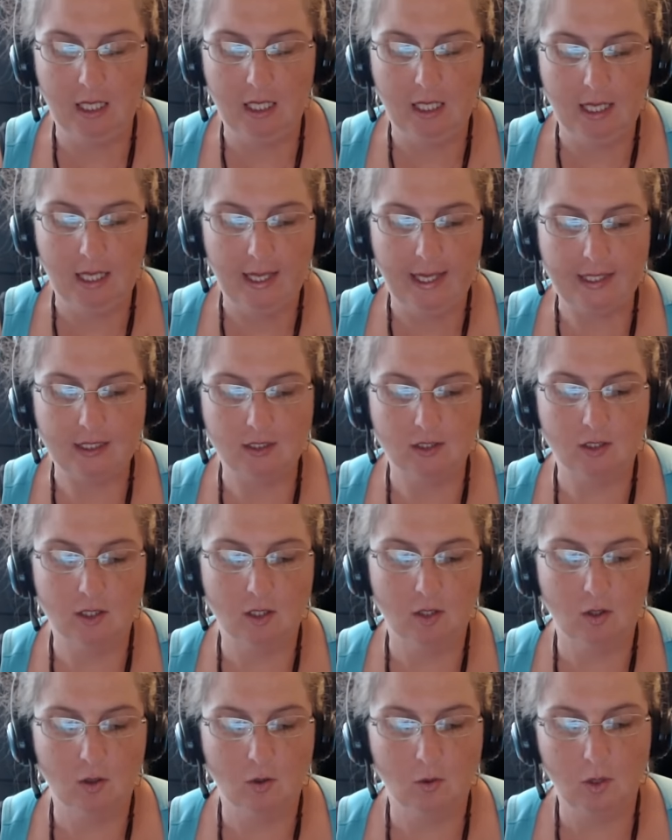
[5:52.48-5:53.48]
And
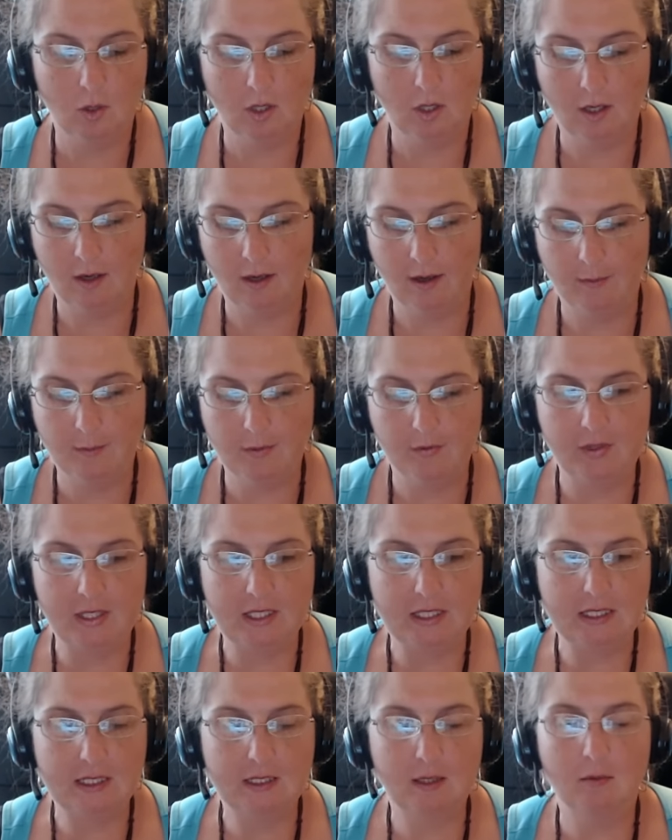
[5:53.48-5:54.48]
so um, if this is
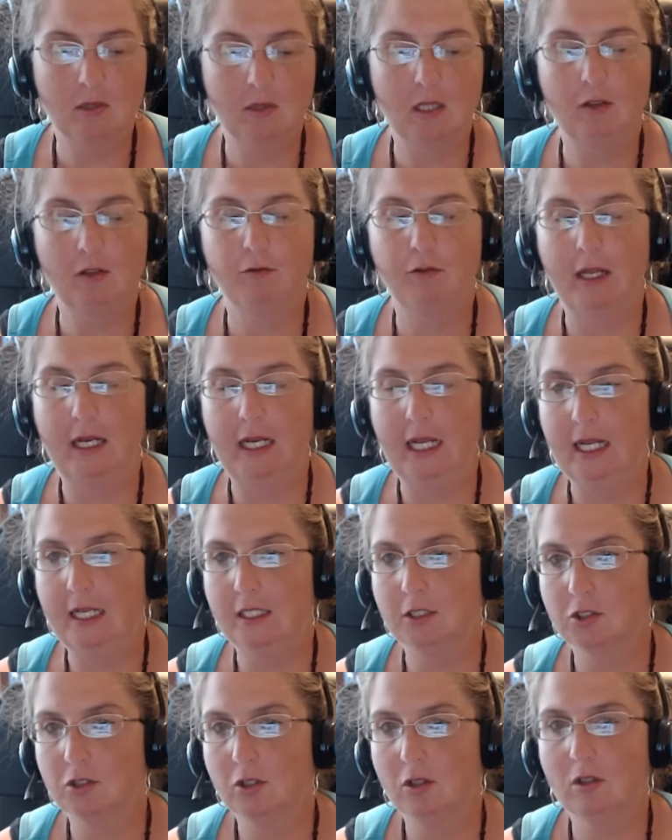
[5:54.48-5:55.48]
something
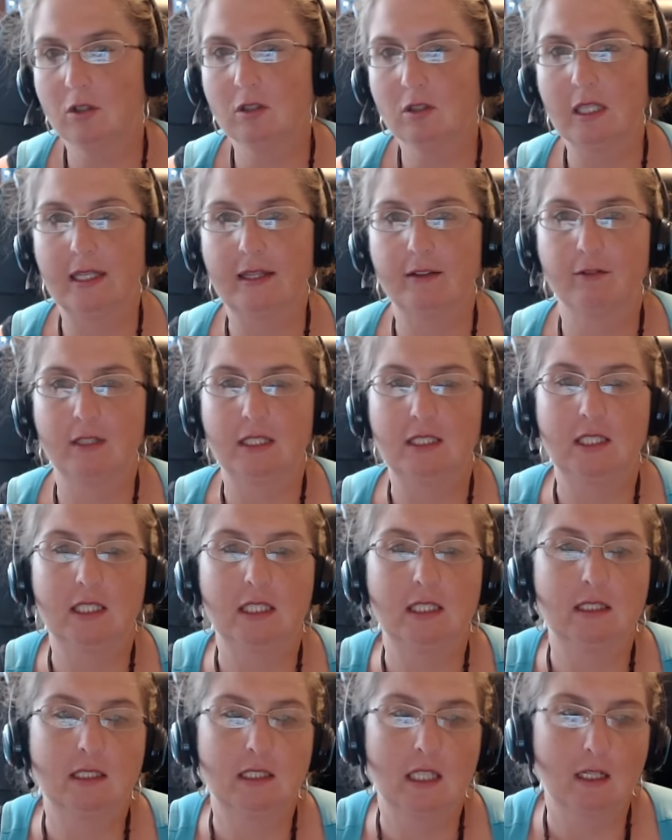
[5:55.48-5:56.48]
financial, like investing in
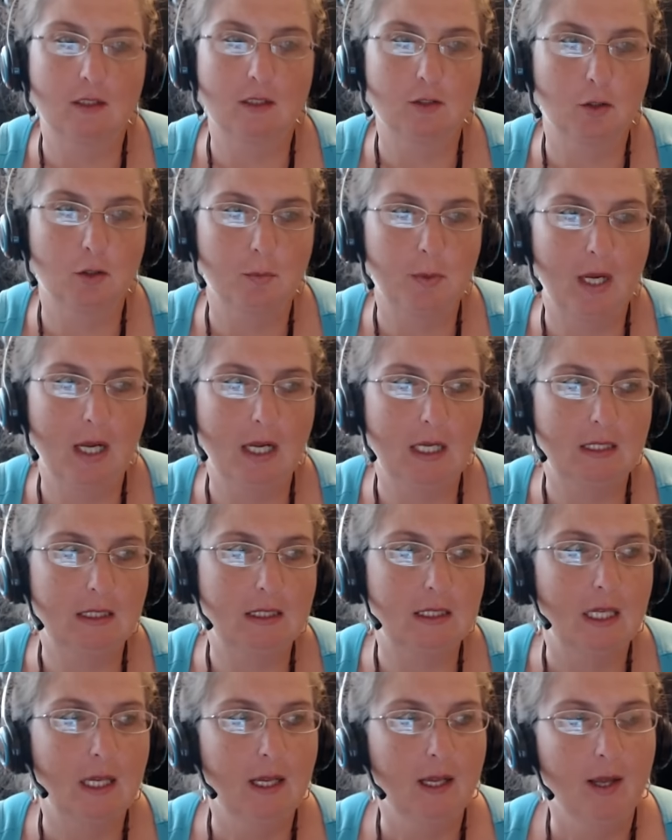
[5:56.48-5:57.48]
stocks or bonds,
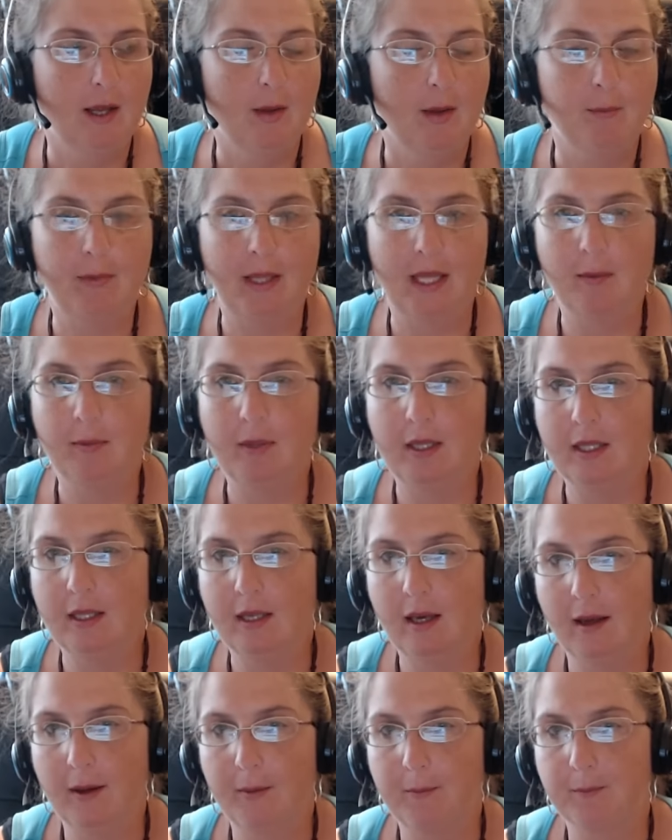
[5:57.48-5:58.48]
maybe
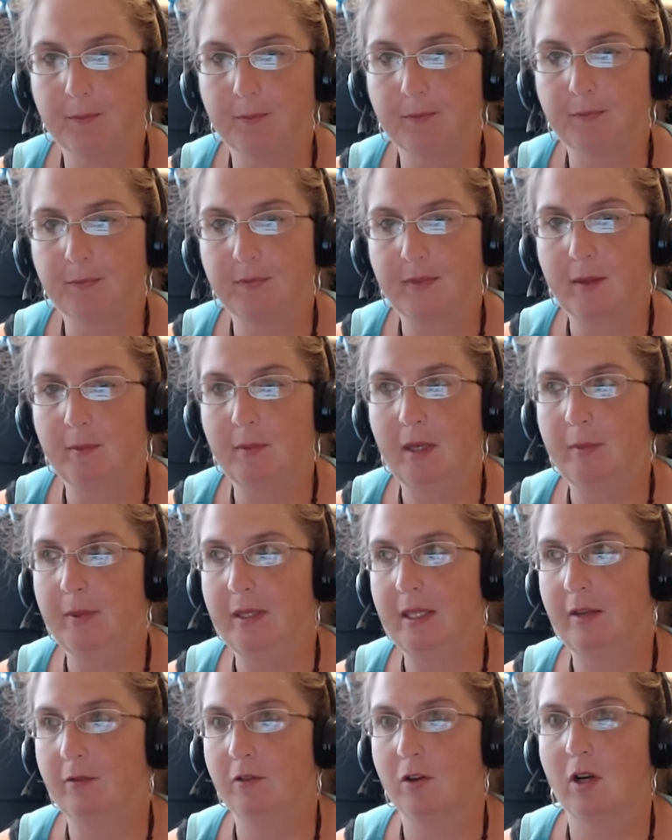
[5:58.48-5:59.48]
um, maybe they've
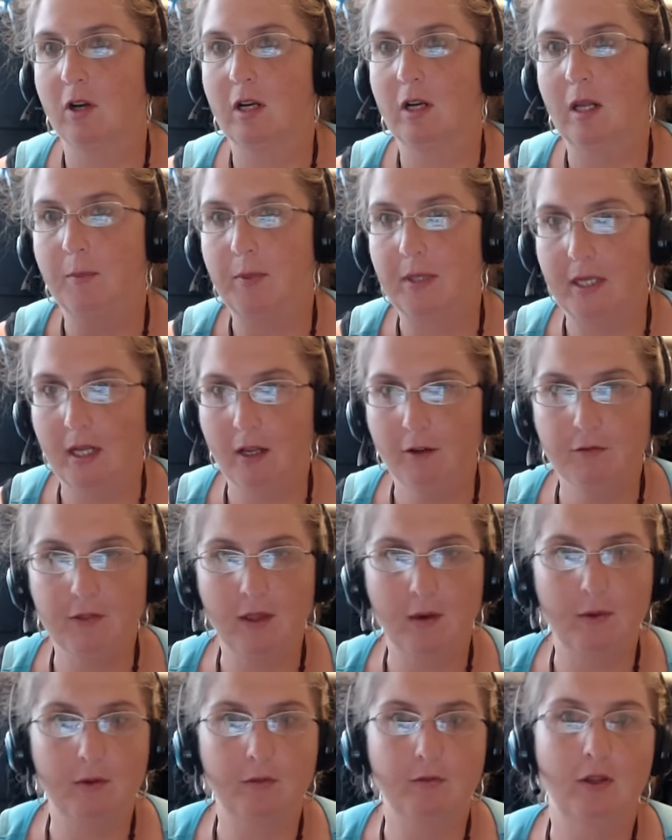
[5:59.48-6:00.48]
gone up enough that we
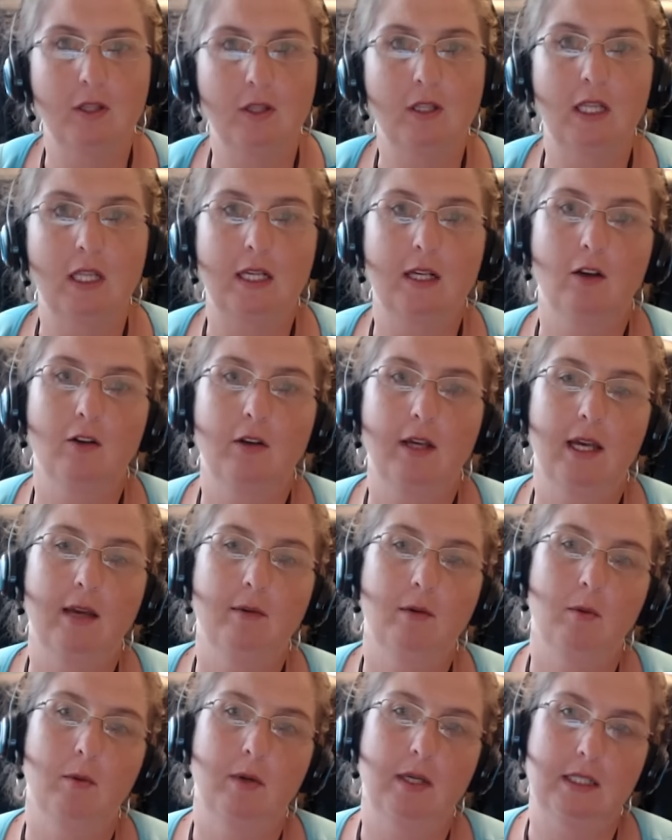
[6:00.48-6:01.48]
felt like, okay, we
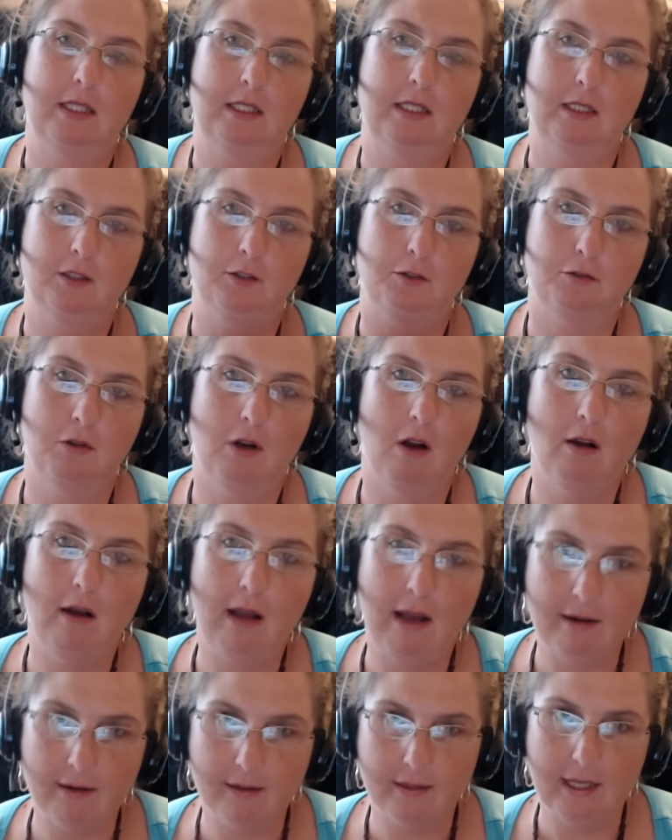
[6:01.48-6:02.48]
want to draw out of
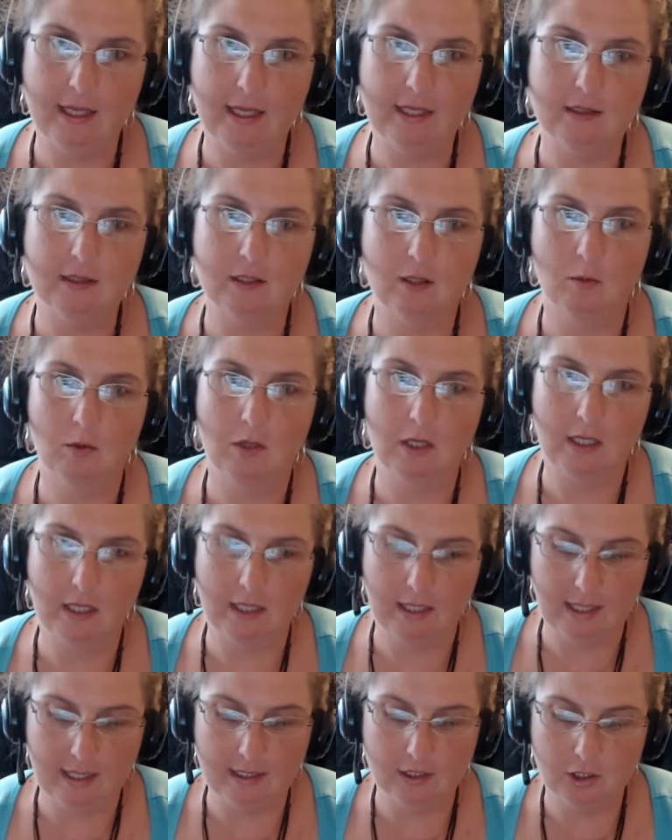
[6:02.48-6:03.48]
that, so we're going to
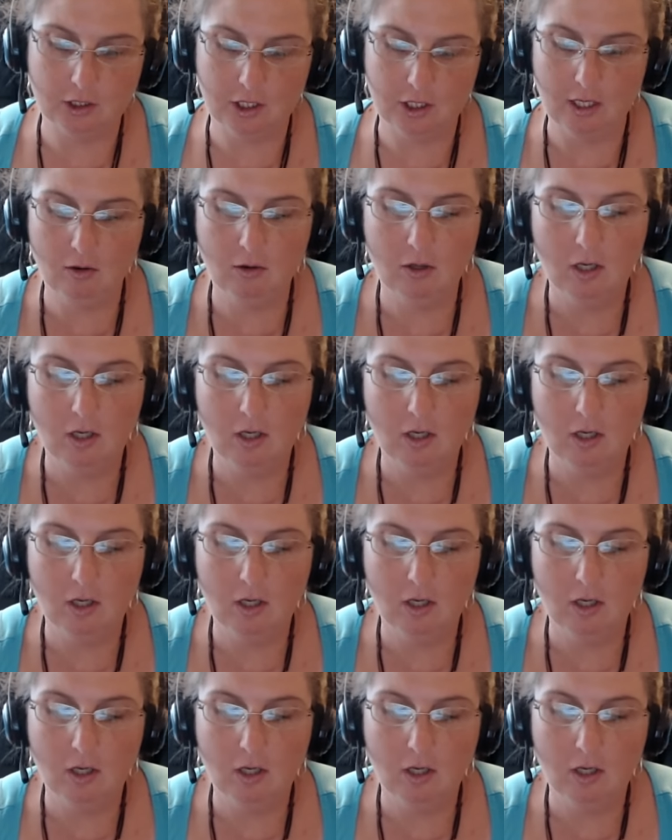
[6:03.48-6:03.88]
cash out.